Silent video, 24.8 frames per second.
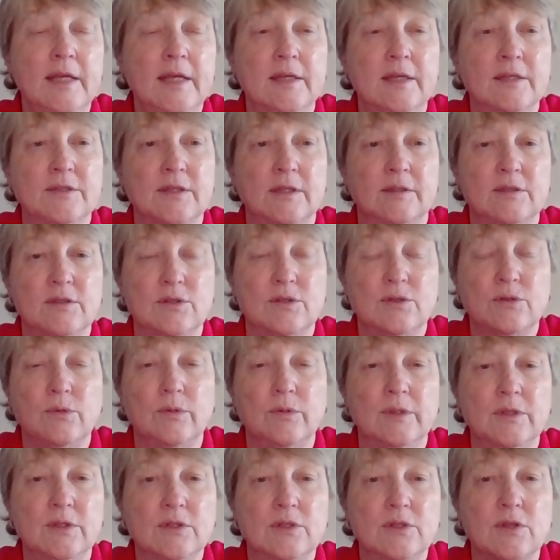is that the
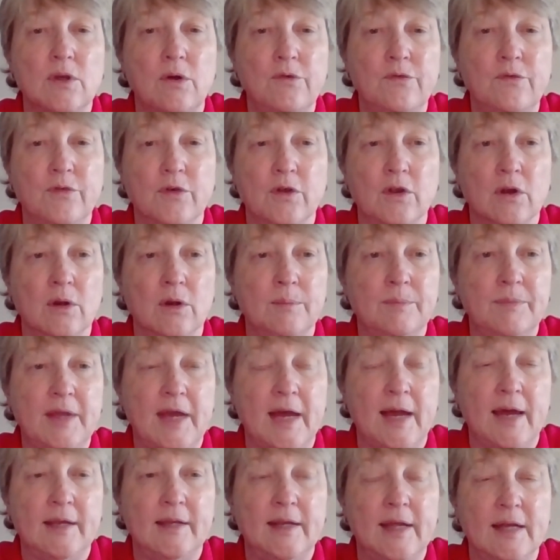stool is so firm
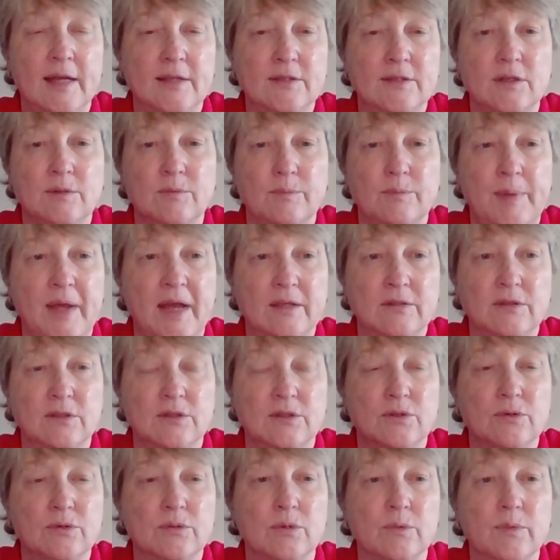that as it
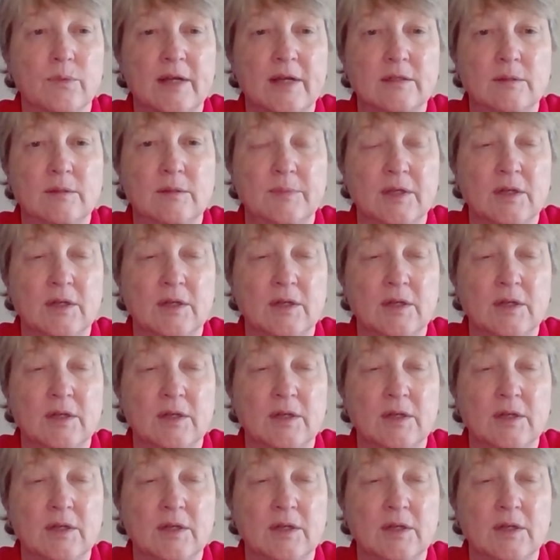passes through the rectum,